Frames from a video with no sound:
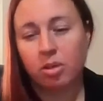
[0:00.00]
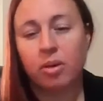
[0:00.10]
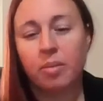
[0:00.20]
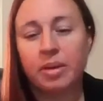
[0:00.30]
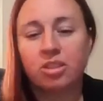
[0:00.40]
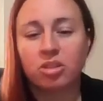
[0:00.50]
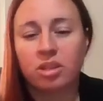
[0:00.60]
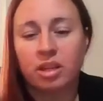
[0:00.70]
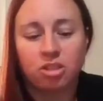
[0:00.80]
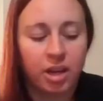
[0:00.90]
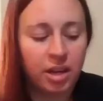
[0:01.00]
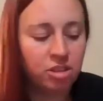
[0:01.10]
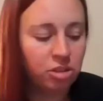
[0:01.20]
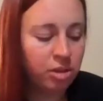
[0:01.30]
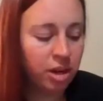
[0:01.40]
So I want to make sure that I try
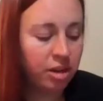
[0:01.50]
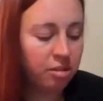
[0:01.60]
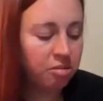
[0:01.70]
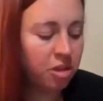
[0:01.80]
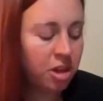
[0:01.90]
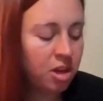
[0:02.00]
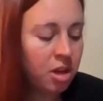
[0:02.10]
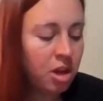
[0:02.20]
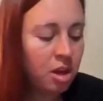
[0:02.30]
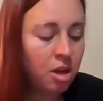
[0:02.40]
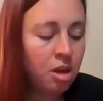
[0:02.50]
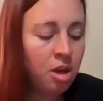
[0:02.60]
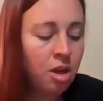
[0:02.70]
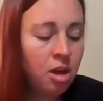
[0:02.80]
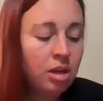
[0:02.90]
to kind of
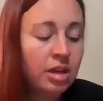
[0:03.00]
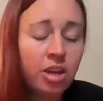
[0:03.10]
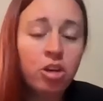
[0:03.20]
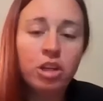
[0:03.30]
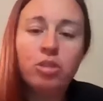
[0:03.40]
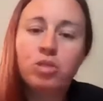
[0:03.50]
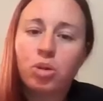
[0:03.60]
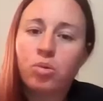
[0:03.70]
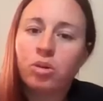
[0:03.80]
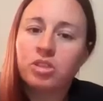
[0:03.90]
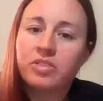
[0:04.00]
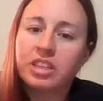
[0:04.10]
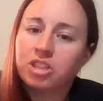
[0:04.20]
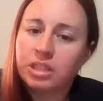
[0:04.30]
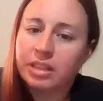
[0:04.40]
gear you towards
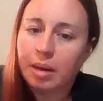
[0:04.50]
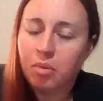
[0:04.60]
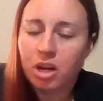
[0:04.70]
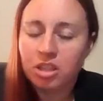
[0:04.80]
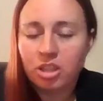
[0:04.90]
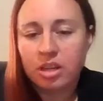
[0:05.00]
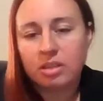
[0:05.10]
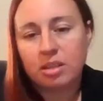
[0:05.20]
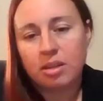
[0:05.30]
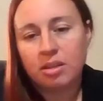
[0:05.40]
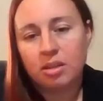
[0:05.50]
finishing that project